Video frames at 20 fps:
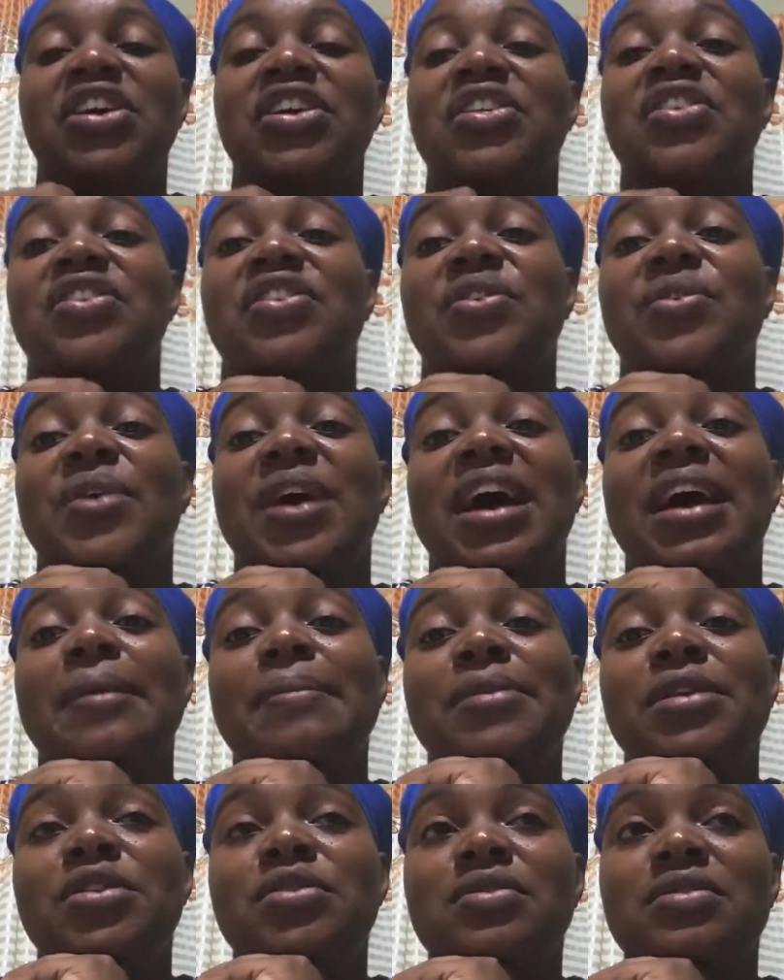So I'm
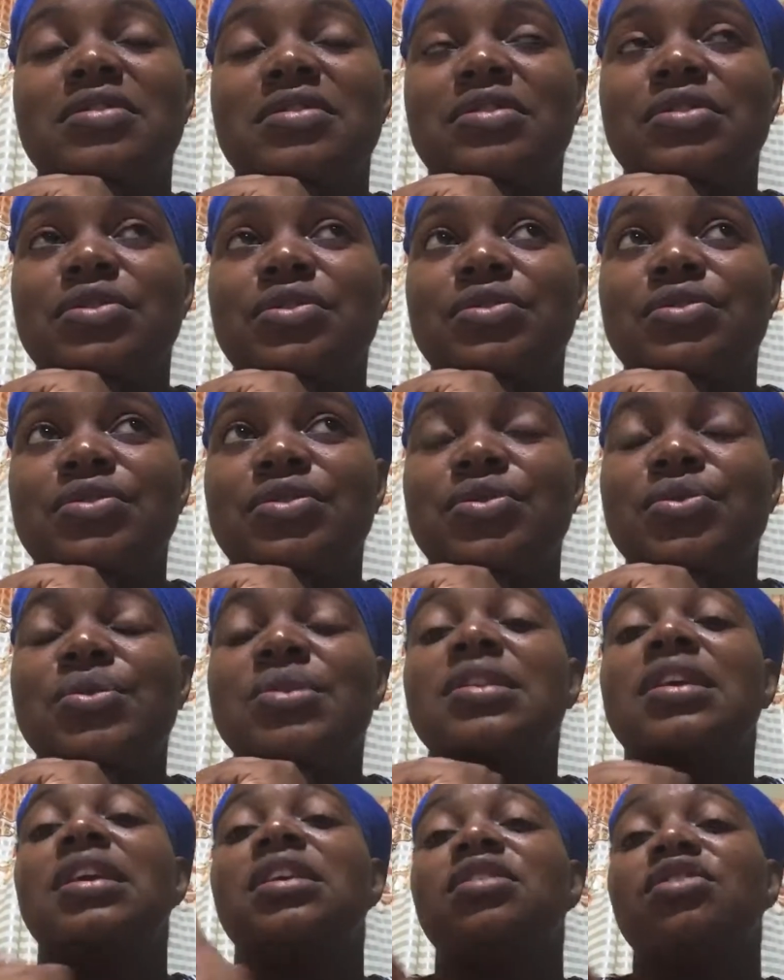used to
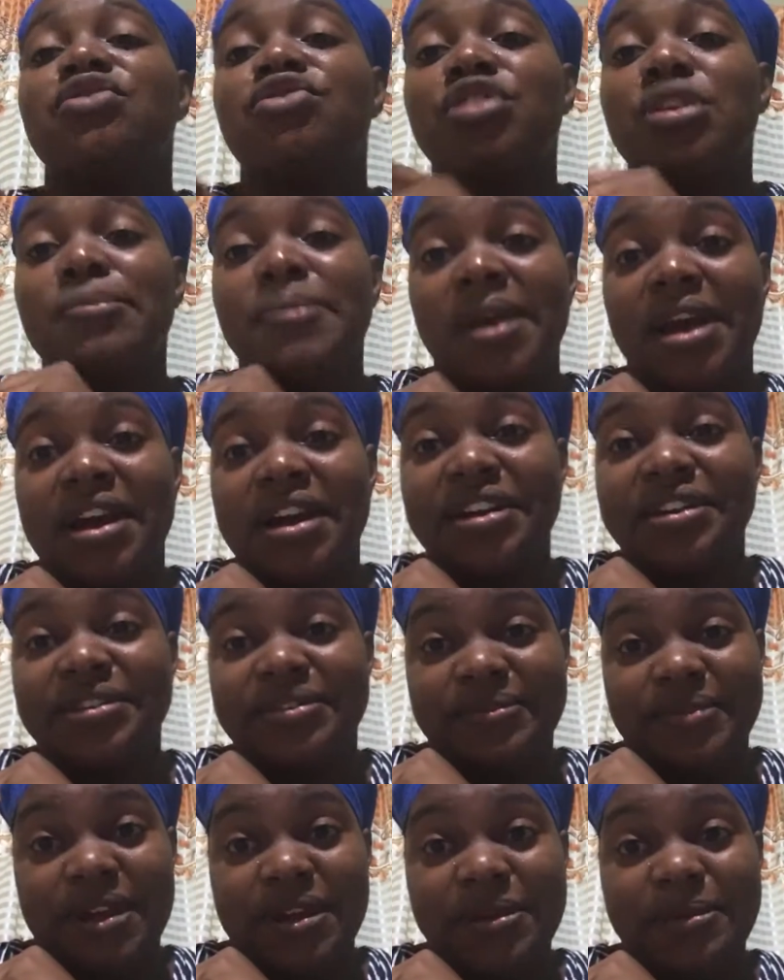using StreamYard,
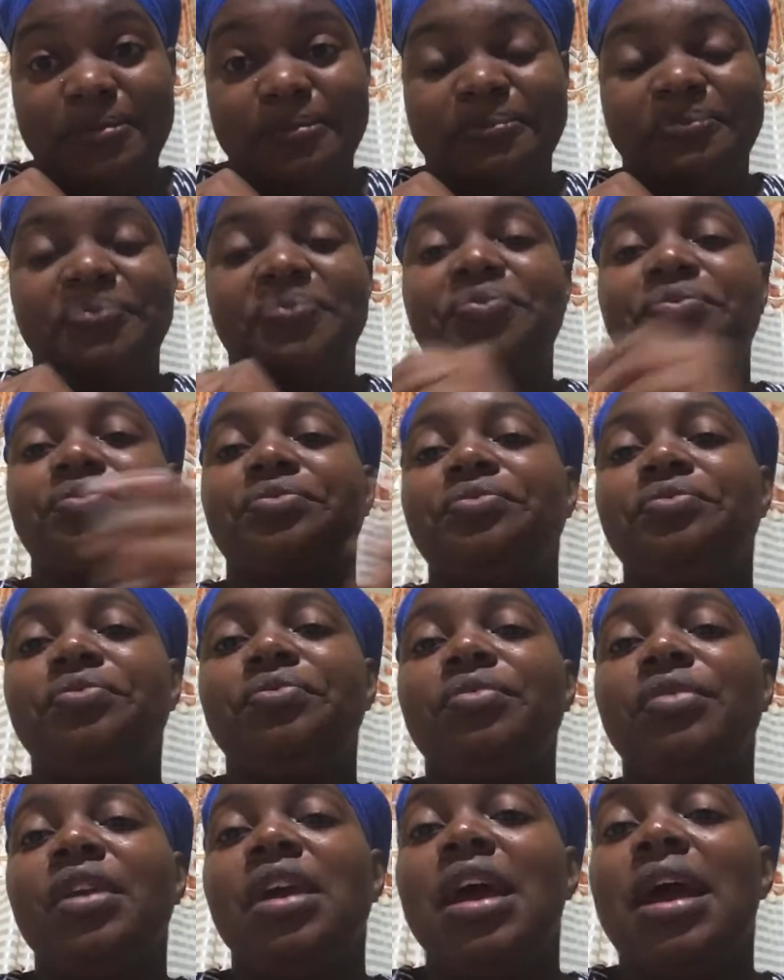right?
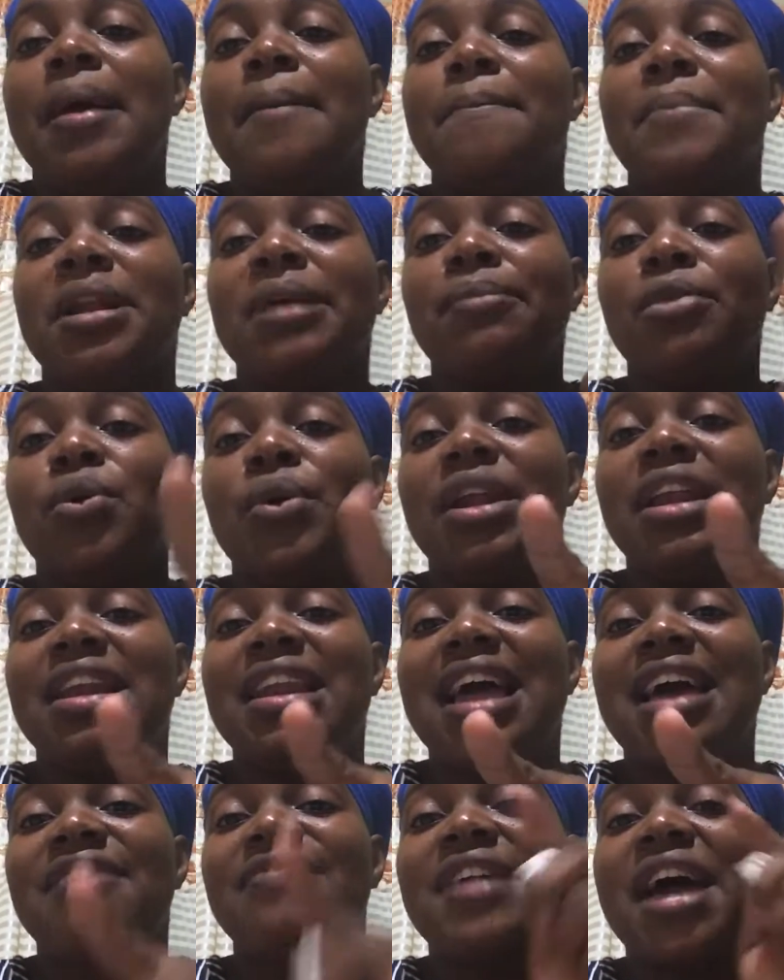But I'm going
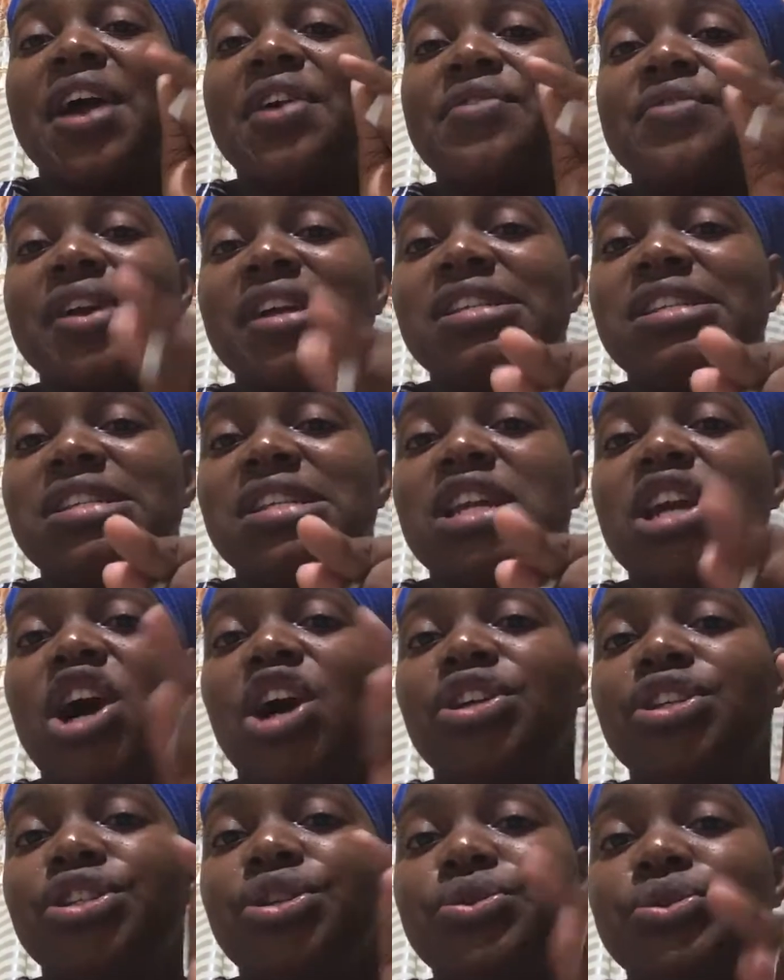live directly
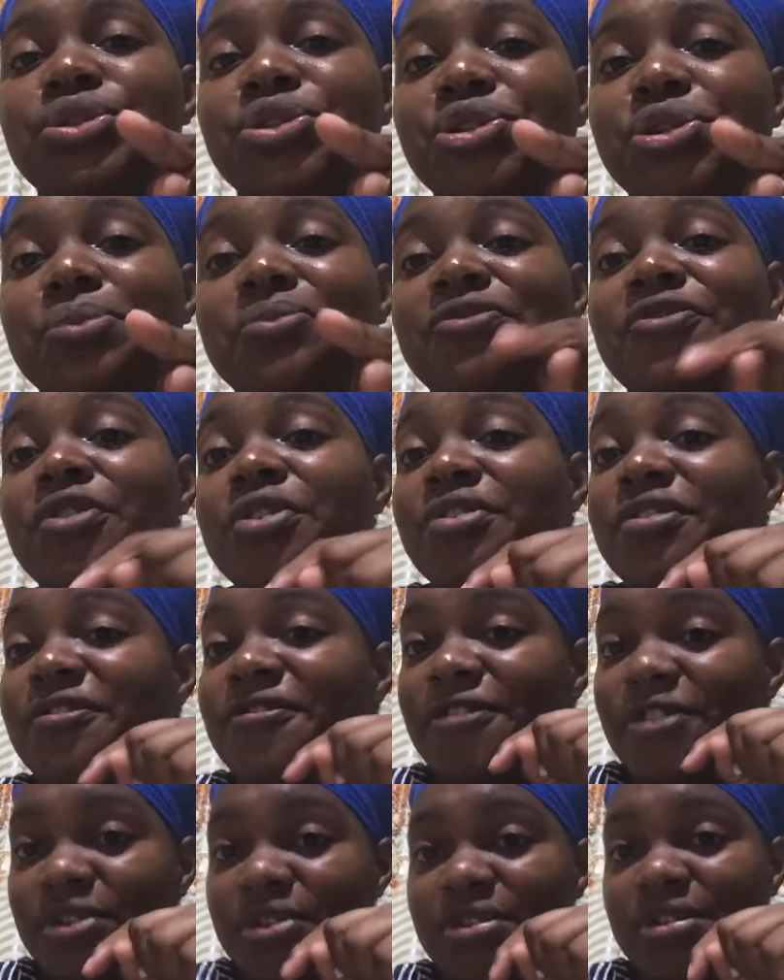on YouTube for the
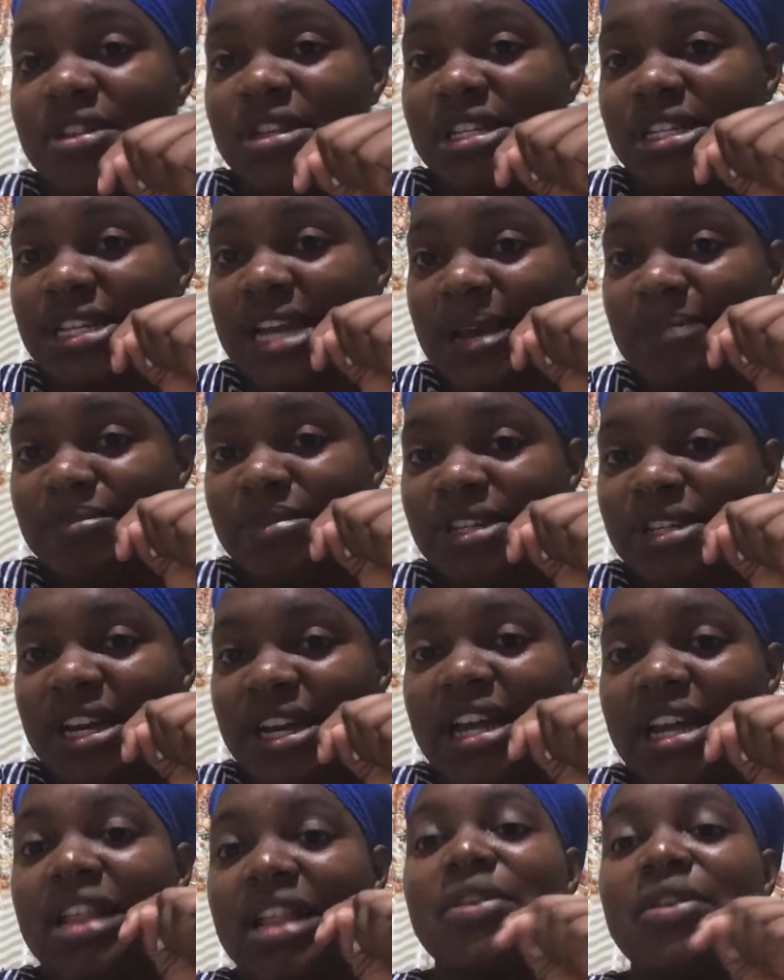first time
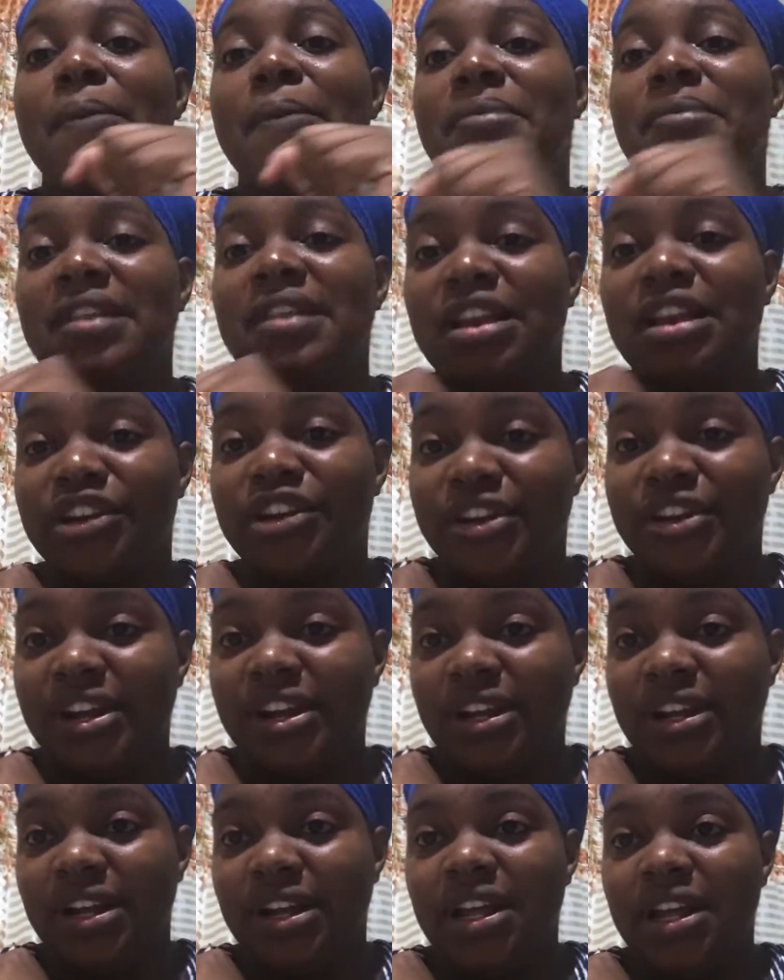tonight, so I'm still learning.
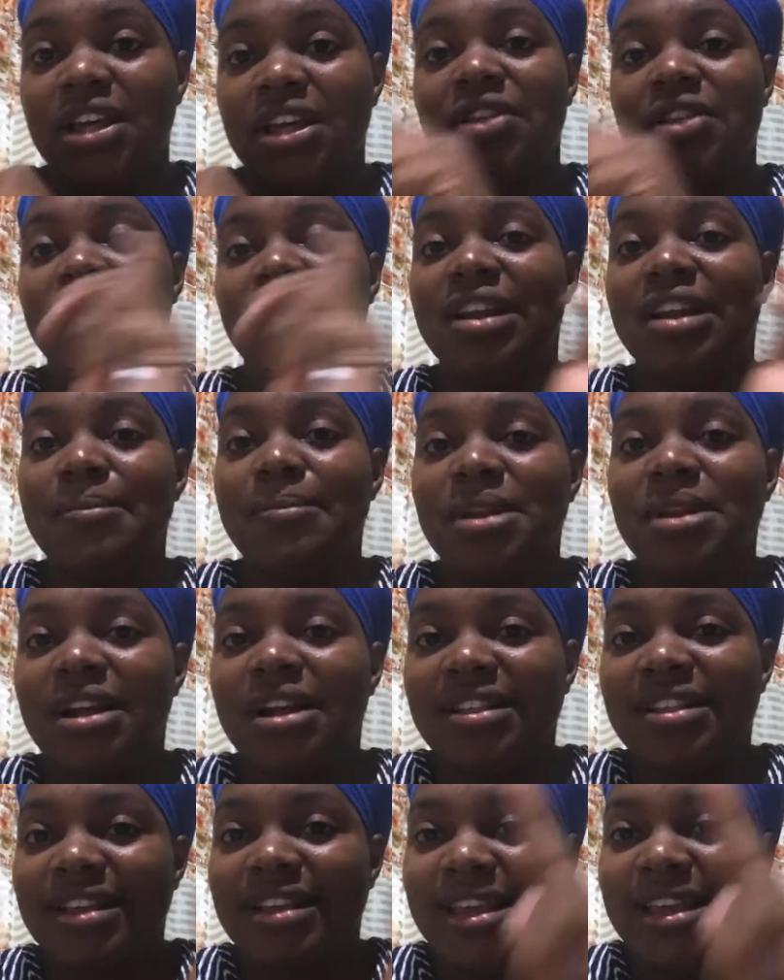So let me not
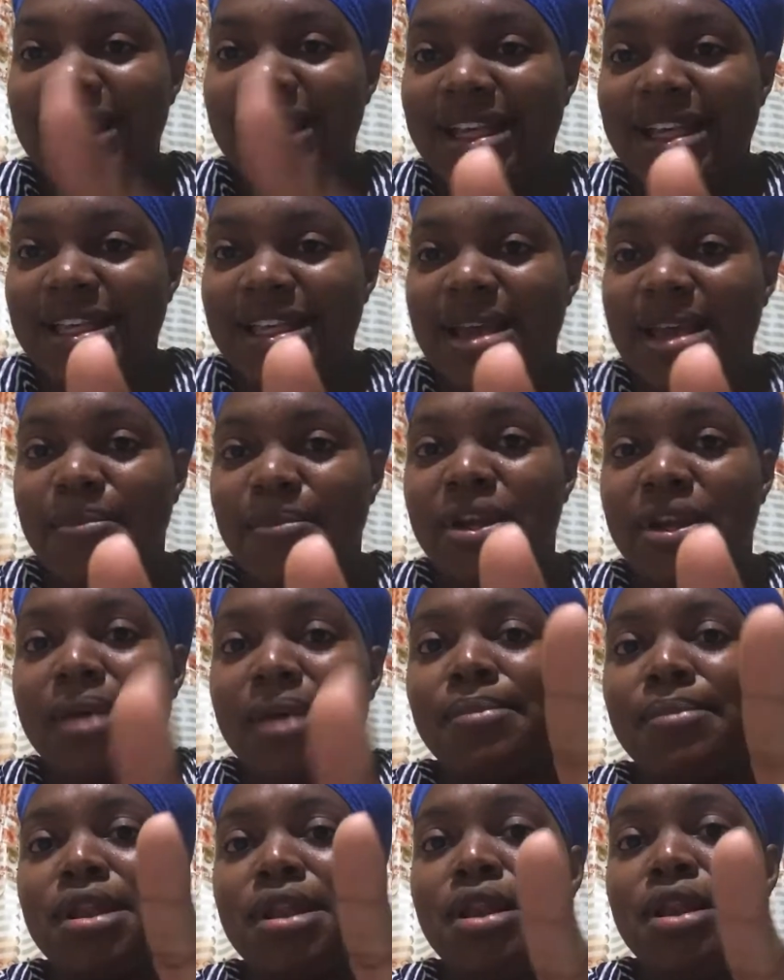say yes yet, but let
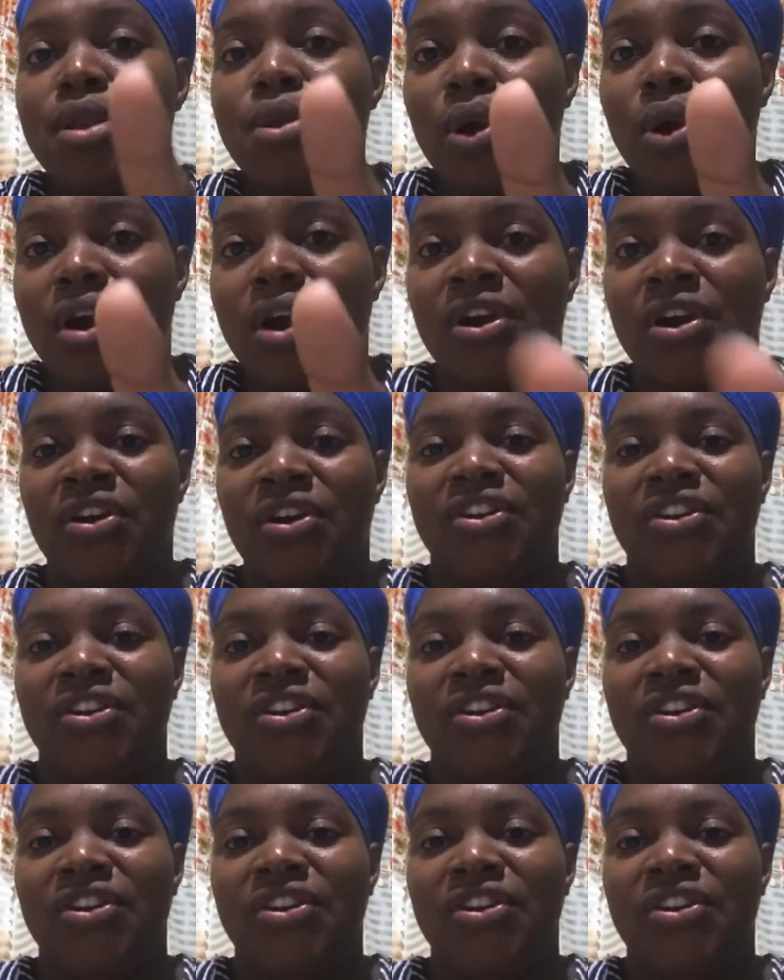me look.